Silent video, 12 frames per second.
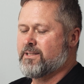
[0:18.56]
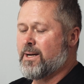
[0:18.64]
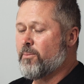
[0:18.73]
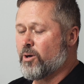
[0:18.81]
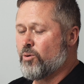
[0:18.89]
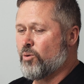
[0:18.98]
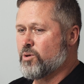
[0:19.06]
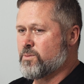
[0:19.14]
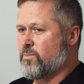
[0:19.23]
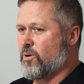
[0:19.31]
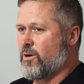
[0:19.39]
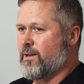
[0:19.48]
Some are
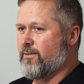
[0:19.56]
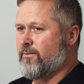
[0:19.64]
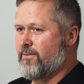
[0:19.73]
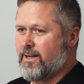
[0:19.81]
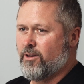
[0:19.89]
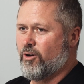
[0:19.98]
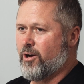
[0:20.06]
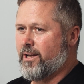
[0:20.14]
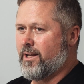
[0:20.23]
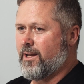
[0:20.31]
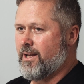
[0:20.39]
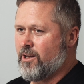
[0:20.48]
caused by
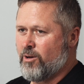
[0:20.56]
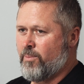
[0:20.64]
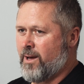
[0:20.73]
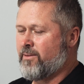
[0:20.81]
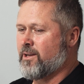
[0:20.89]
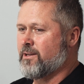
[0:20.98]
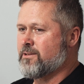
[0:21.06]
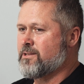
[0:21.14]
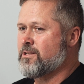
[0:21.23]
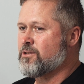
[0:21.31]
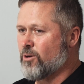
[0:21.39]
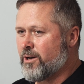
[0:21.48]
feline idiopathic
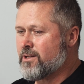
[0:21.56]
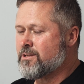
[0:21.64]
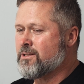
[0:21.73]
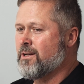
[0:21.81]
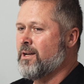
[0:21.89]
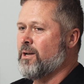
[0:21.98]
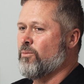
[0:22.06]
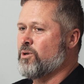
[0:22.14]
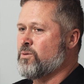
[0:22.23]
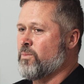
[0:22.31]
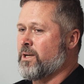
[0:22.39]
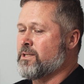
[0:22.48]
cystitis,
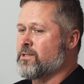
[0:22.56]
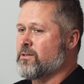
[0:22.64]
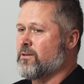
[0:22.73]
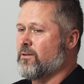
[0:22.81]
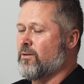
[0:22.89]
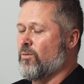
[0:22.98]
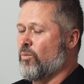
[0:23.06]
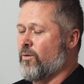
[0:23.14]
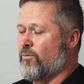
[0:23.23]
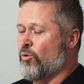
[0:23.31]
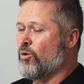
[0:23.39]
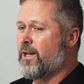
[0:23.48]
which means
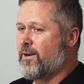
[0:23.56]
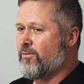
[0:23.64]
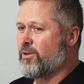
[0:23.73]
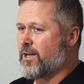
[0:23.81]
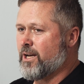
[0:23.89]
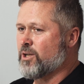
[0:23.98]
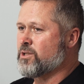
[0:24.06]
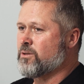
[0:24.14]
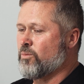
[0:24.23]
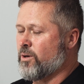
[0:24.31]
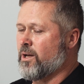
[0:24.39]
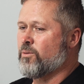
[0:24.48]
we've ruled out everything
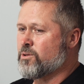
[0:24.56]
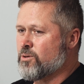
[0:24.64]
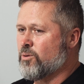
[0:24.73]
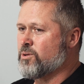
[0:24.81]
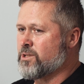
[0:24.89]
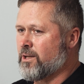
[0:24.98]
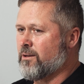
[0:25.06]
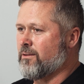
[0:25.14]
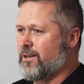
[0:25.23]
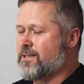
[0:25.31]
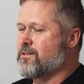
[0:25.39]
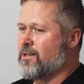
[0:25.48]
else, we don't know what's causing it,
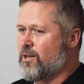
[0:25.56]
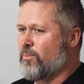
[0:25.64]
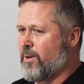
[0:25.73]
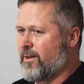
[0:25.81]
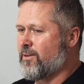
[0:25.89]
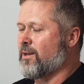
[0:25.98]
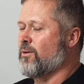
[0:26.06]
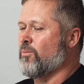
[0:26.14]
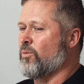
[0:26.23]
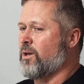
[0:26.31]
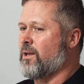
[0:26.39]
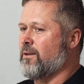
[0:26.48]
it's idiopathic,
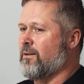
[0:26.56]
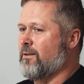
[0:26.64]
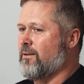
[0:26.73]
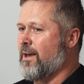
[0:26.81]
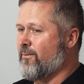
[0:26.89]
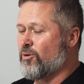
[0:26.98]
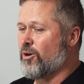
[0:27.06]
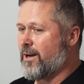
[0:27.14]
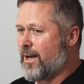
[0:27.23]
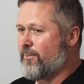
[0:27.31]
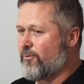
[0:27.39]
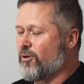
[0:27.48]
we haven't got a
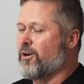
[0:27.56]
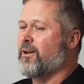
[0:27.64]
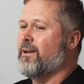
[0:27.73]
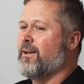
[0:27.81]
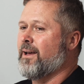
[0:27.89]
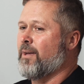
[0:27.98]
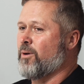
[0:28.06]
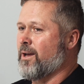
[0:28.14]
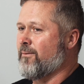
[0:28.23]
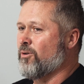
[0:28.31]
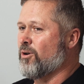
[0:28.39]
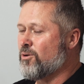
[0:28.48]
name for it and we
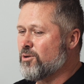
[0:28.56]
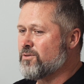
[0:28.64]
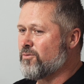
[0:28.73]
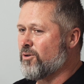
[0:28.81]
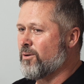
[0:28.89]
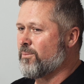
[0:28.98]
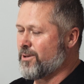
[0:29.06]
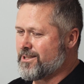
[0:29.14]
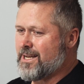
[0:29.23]
haven't got a cause for it, but it's